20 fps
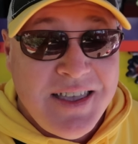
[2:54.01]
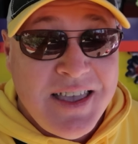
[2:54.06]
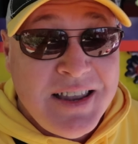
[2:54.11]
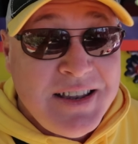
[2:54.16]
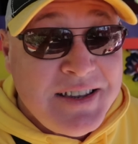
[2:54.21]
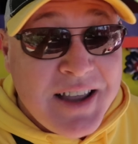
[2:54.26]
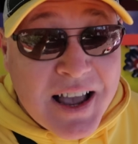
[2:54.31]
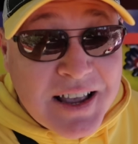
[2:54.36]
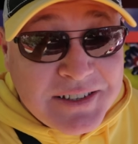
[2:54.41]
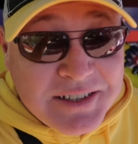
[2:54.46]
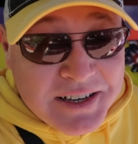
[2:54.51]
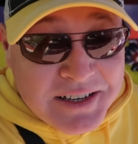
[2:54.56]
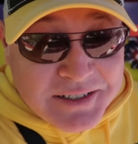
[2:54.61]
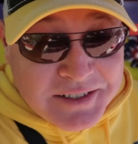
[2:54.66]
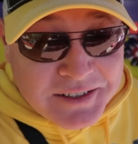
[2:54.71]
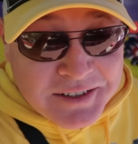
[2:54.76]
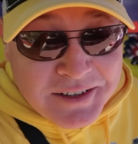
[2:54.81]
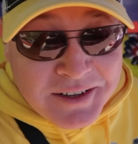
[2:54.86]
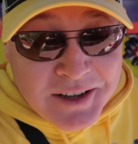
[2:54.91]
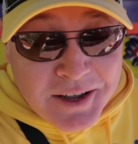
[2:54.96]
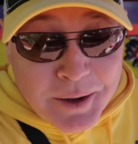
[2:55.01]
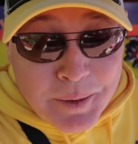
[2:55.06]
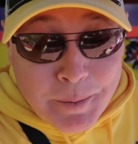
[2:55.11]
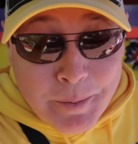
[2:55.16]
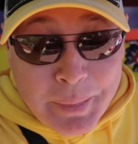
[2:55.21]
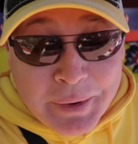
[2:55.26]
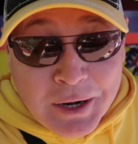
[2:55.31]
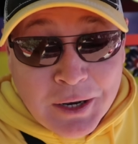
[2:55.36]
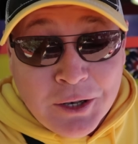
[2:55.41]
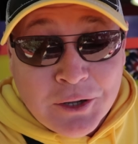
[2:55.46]
It doesn't,
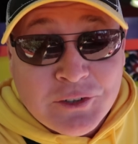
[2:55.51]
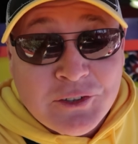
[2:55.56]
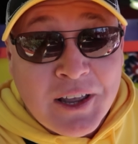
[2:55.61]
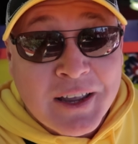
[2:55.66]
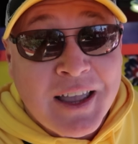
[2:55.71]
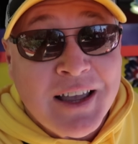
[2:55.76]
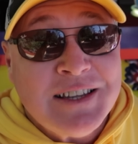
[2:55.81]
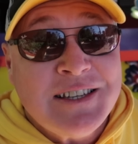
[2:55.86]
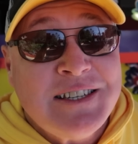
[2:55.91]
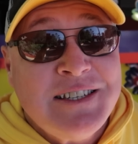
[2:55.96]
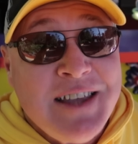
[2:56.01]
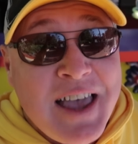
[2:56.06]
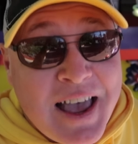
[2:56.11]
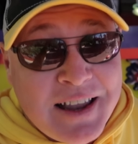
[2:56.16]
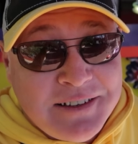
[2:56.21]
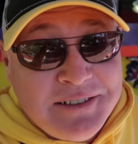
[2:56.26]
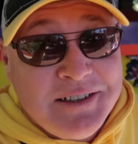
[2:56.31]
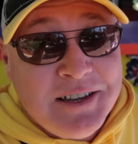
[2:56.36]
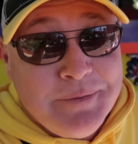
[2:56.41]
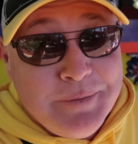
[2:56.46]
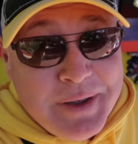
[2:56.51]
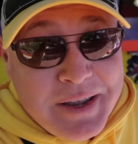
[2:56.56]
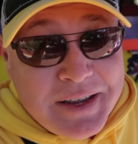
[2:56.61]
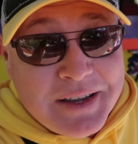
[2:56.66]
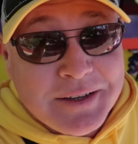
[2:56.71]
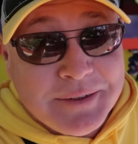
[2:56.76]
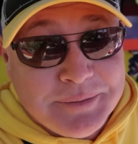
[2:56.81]
but it looks like a set to me.